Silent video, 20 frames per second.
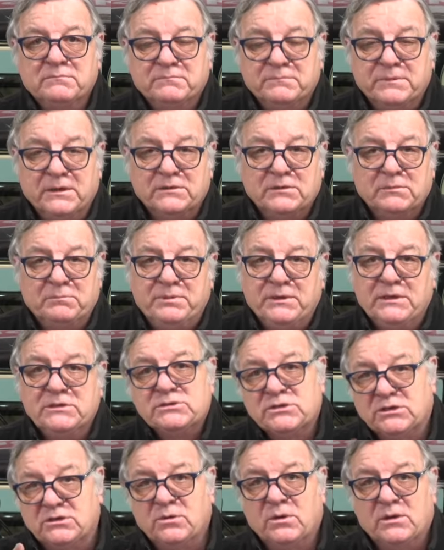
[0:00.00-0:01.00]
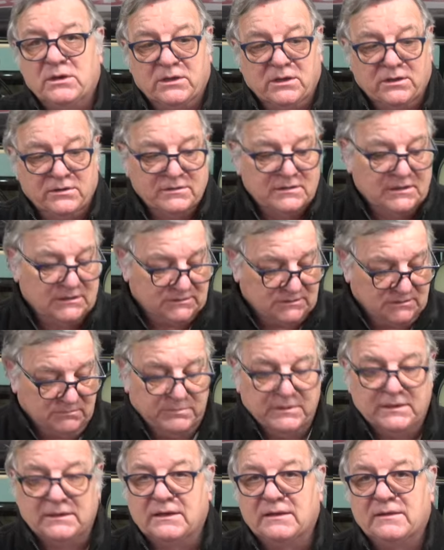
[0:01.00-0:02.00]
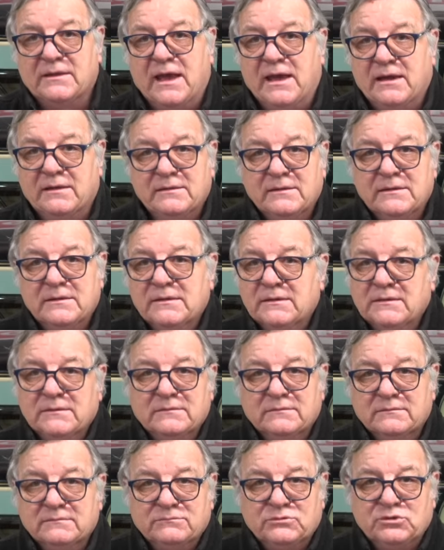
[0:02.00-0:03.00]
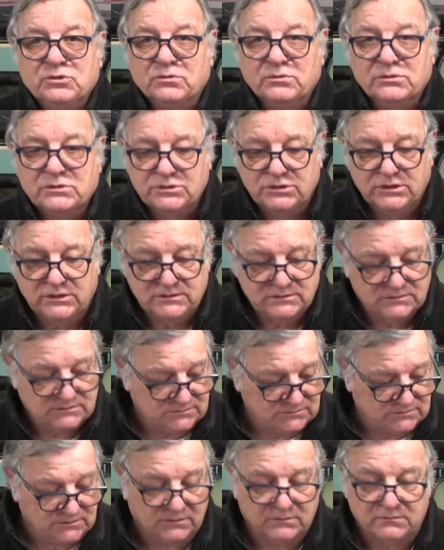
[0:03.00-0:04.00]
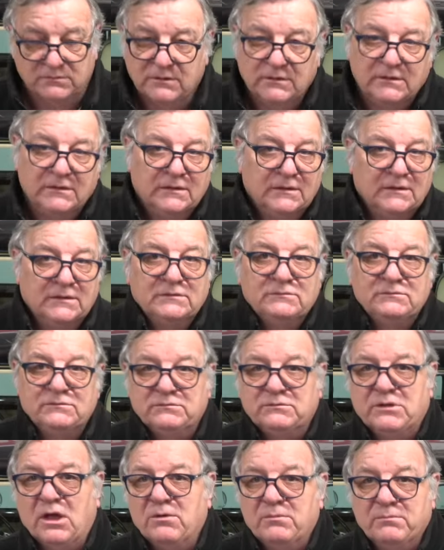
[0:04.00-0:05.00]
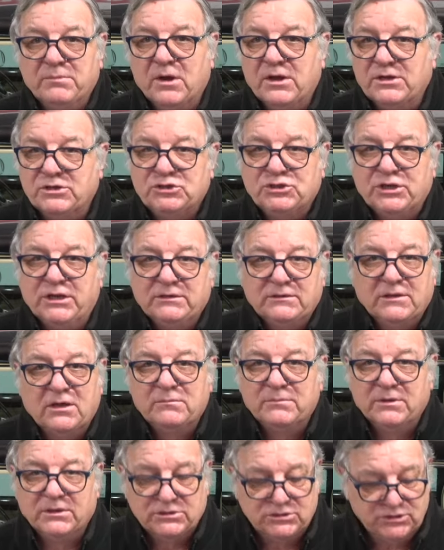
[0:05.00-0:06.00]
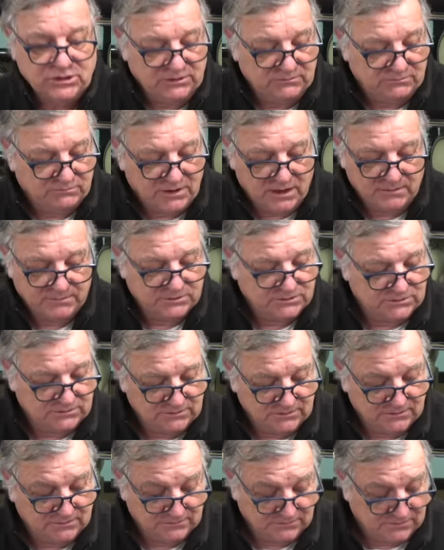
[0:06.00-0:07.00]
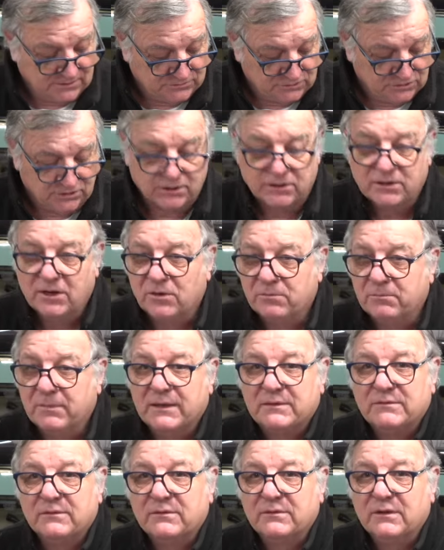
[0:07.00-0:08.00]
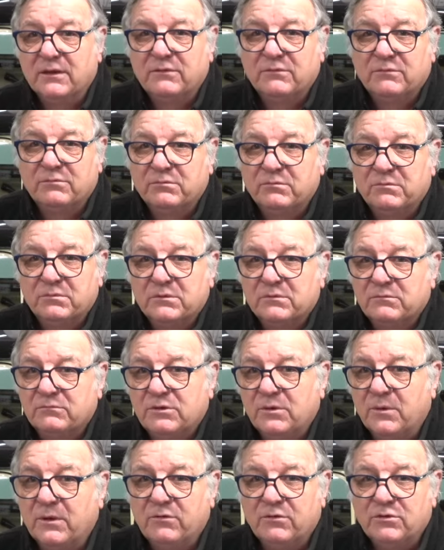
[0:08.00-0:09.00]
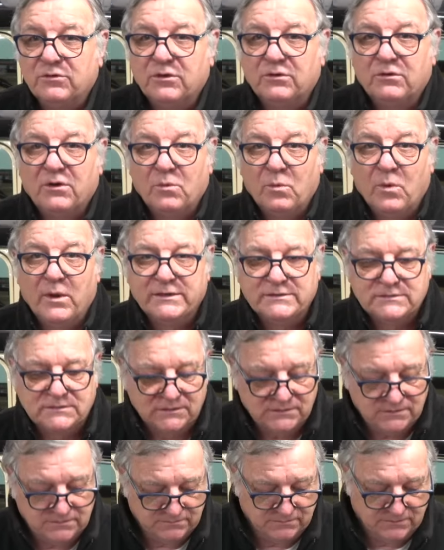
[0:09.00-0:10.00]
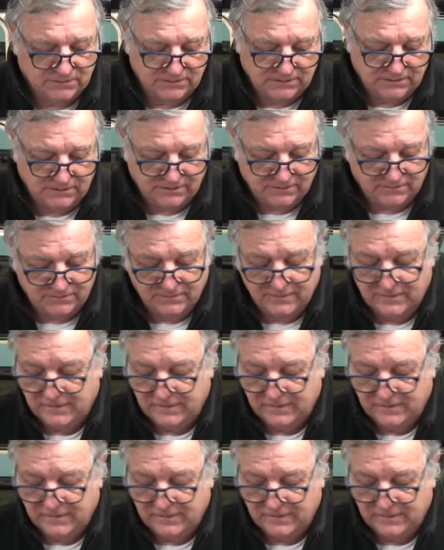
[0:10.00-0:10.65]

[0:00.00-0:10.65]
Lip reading: But the picture quality on this compared to that, chalk and cheese. So don't buy shit, don't buy cheap rubbish. I should have known better. It's €200 wasted. There you go.